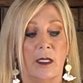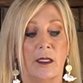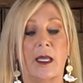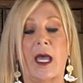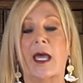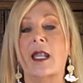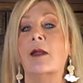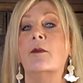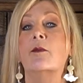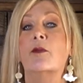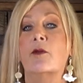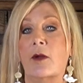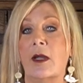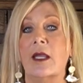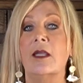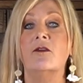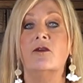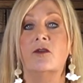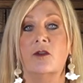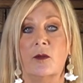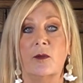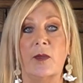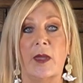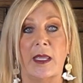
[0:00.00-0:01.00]
God, I'm praying
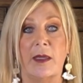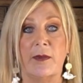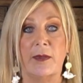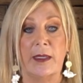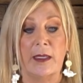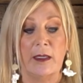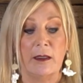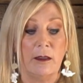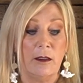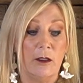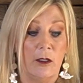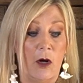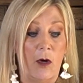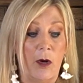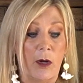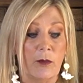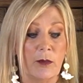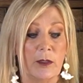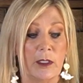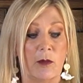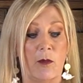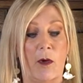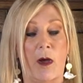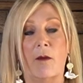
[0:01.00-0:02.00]
for a baby. You know I
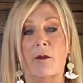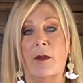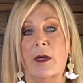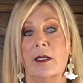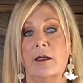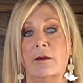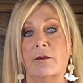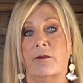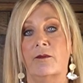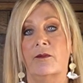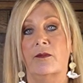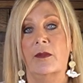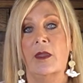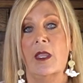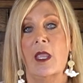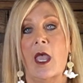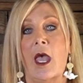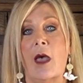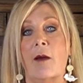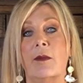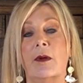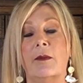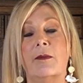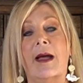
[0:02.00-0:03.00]
really want one.
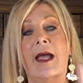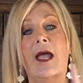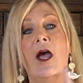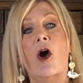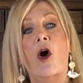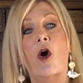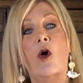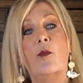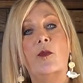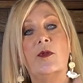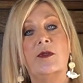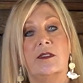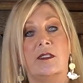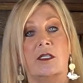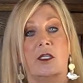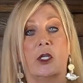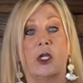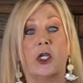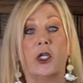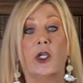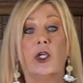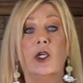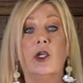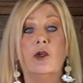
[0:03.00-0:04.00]
But my hope is in
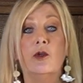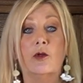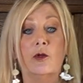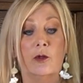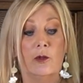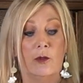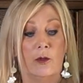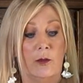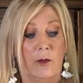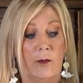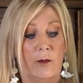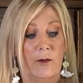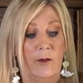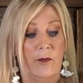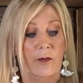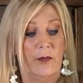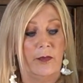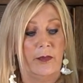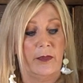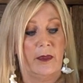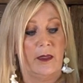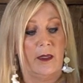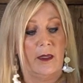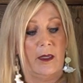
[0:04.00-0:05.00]
you
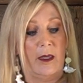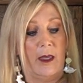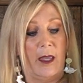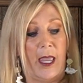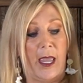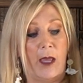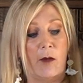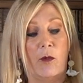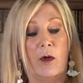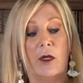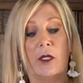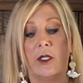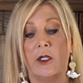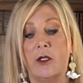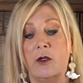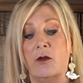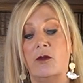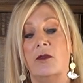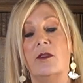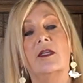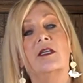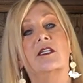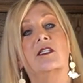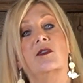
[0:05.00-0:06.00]
and what you
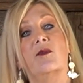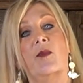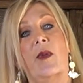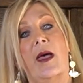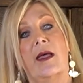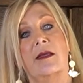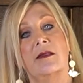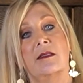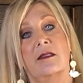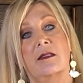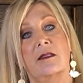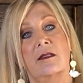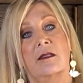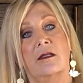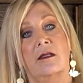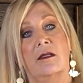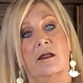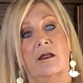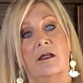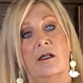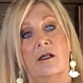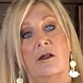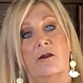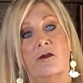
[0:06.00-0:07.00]
think is best
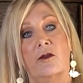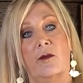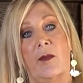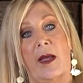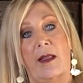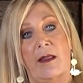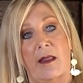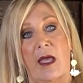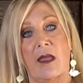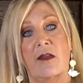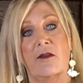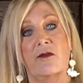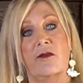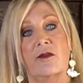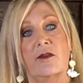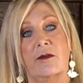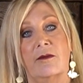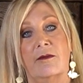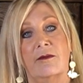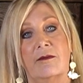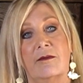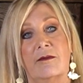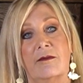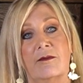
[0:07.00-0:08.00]
for my life.
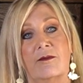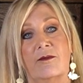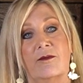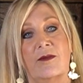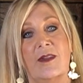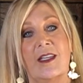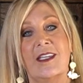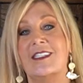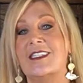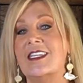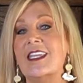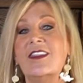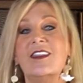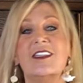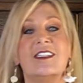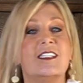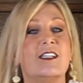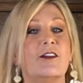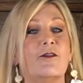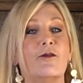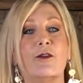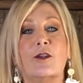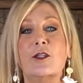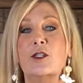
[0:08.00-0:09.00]
See the
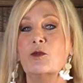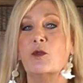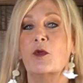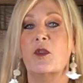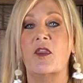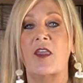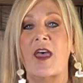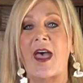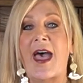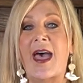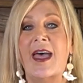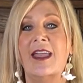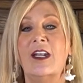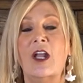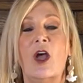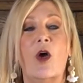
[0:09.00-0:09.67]
difference with that?